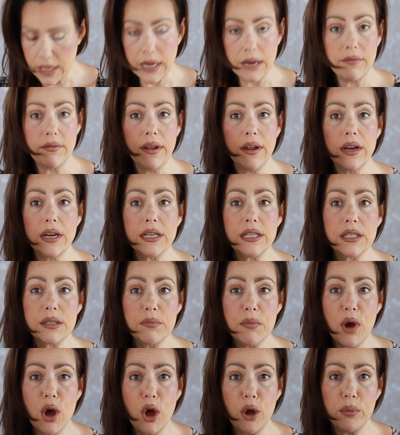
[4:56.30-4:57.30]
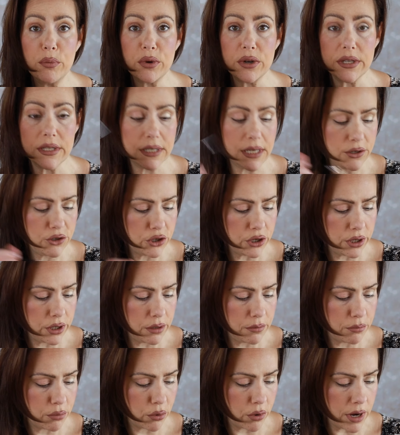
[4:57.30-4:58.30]
a very small
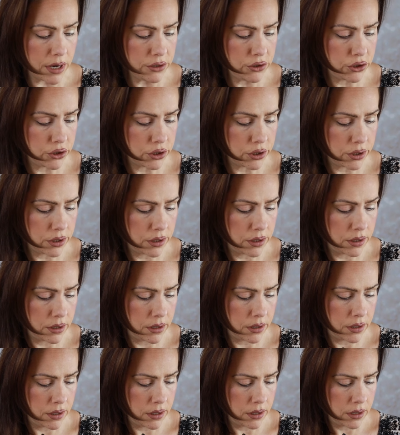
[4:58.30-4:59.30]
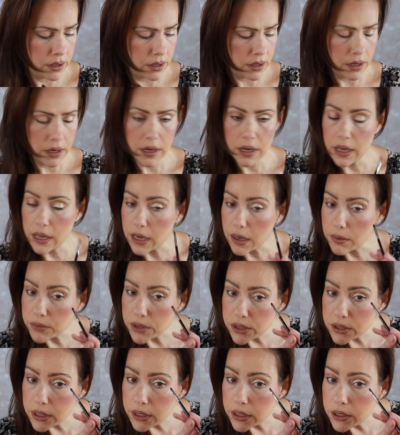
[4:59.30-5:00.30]
precision brush And I'm
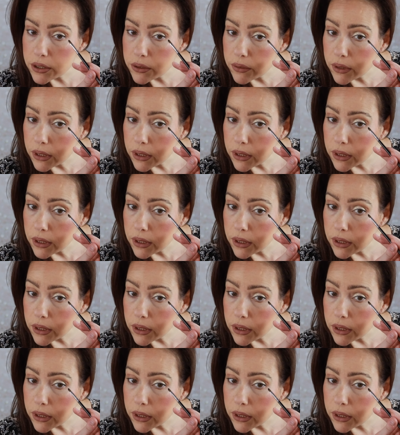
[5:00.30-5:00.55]
just going to do a